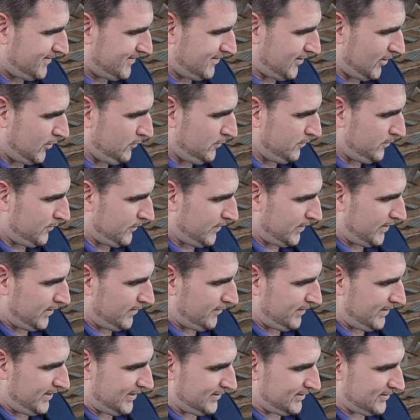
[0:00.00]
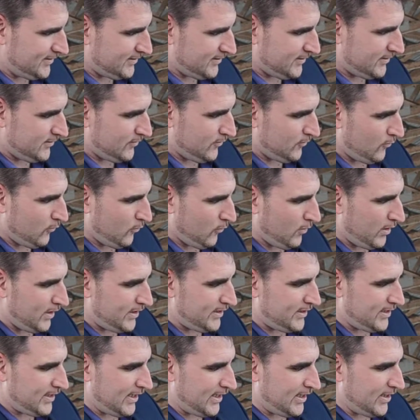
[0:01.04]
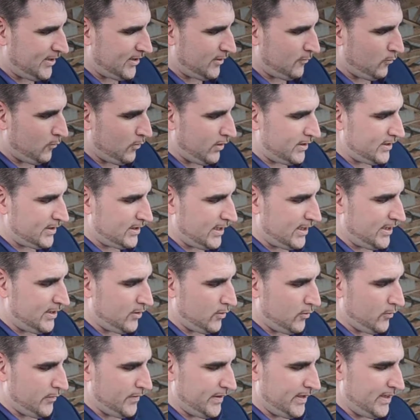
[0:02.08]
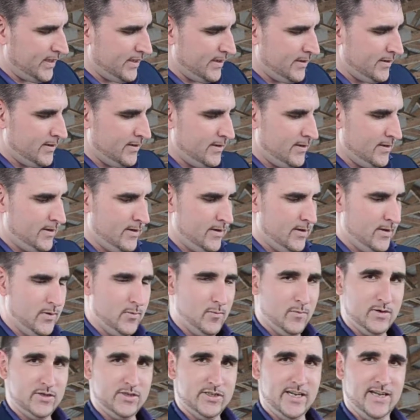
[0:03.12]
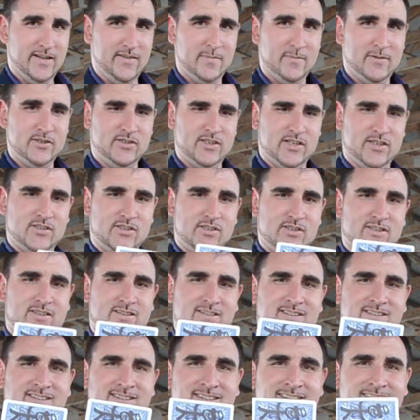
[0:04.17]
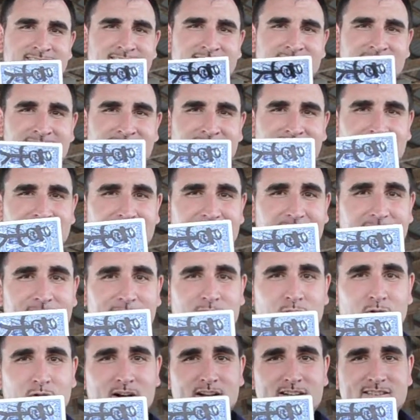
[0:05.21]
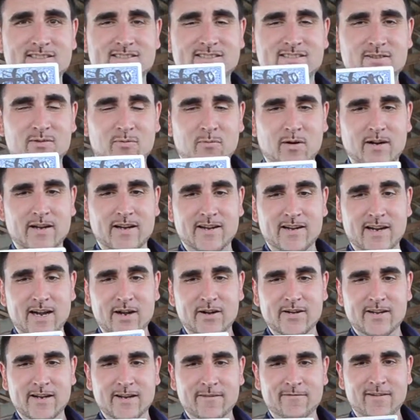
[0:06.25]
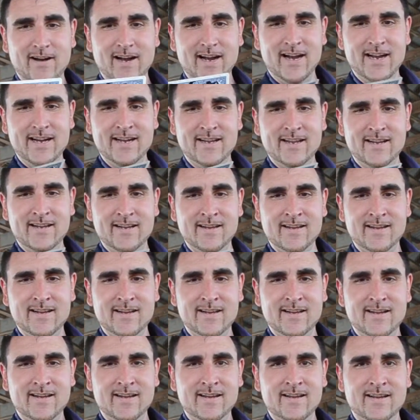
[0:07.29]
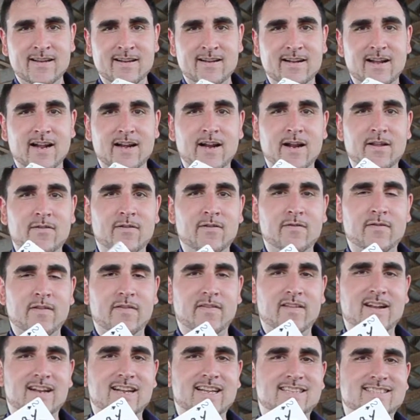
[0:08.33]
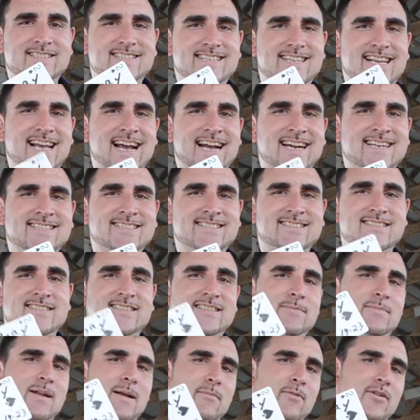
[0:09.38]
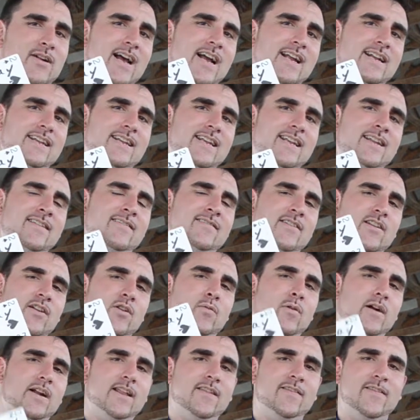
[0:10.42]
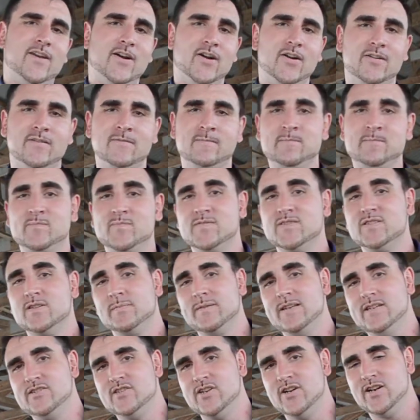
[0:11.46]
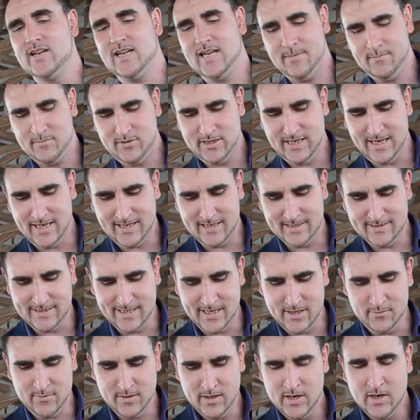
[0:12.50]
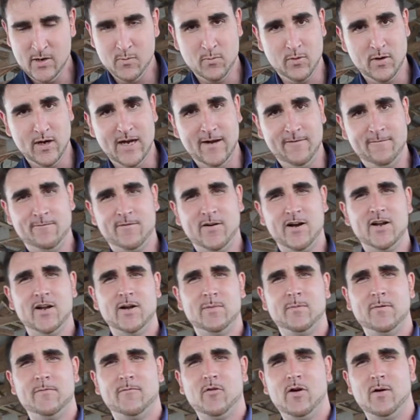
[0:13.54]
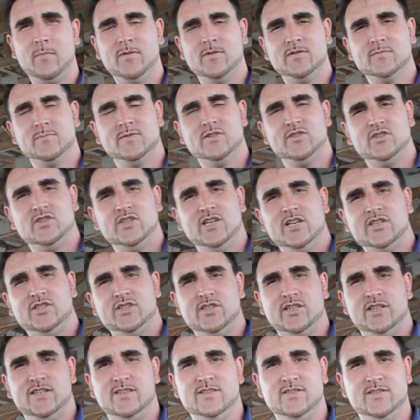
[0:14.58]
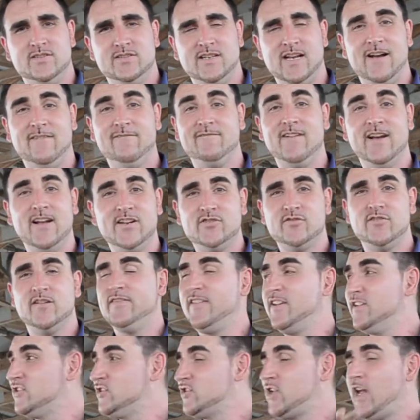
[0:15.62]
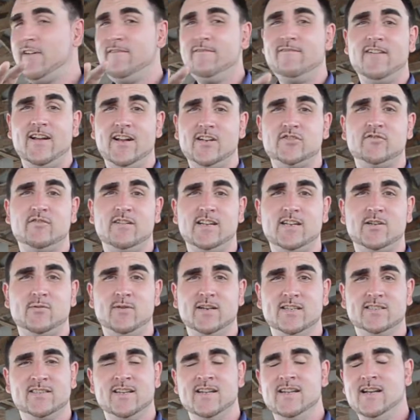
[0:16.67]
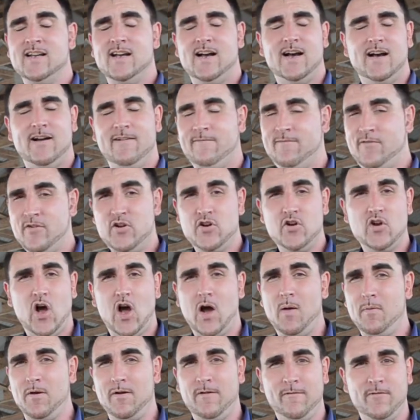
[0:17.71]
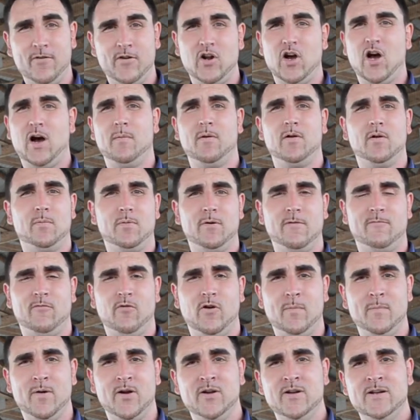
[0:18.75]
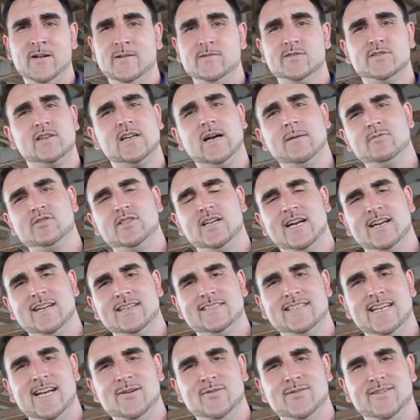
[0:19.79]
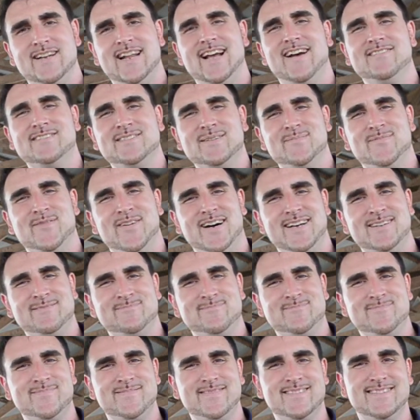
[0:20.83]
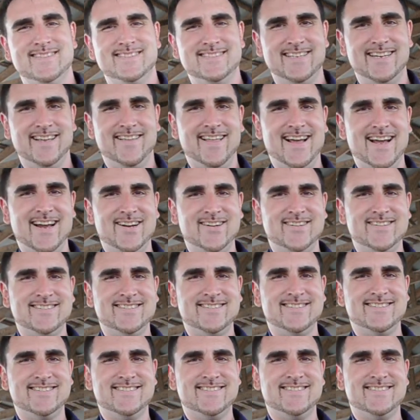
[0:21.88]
Oh, there he is. One card and one card only. Jay the Magician. And of course, what card did he find? None other than the Lindsay X, September 19th to 23rd. So be sure to come check us out. We'll have fire performers, magicians, the stunt ventriloquist, a phenomenal, phenomenal performer. So come check us out and have some fun. See you there.